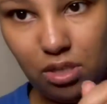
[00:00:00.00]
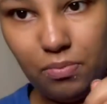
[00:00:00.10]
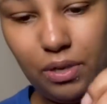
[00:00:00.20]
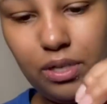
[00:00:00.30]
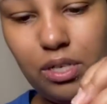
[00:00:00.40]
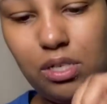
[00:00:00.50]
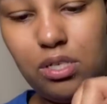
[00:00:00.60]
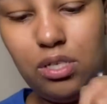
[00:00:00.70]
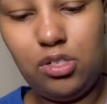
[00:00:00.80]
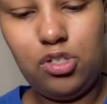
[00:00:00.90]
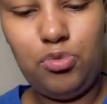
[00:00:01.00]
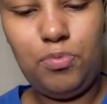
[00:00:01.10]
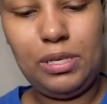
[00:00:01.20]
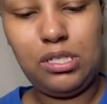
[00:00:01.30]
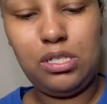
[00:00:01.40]
up, right guys? Y'all see me
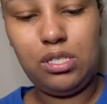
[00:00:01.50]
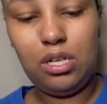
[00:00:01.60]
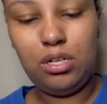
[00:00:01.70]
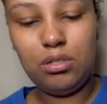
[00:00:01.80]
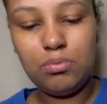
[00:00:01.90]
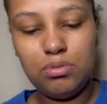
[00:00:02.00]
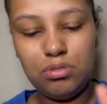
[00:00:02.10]
mixing this up.